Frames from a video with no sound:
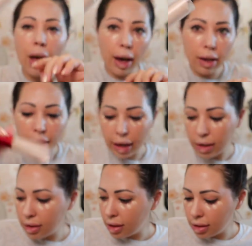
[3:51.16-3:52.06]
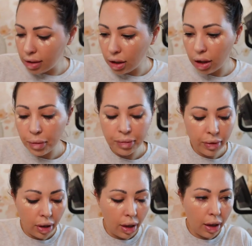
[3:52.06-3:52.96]
I like this concealer.
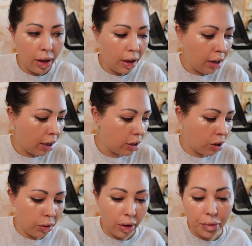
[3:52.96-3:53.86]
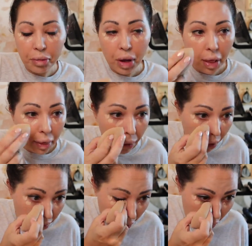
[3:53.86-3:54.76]
I don't
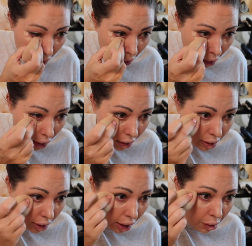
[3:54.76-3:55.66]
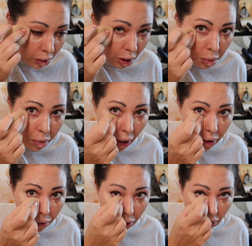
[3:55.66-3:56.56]
love it. I think I would, re I
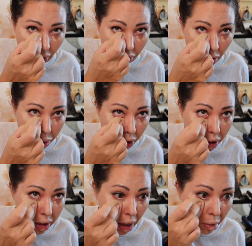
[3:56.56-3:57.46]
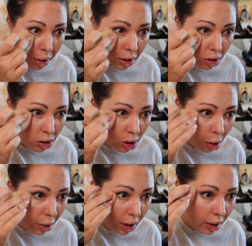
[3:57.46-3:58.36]
don't know if I would repurchase it because there's
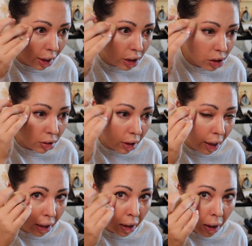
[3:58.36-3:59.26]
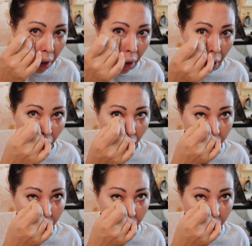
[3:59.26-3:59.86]
so many that I do like. I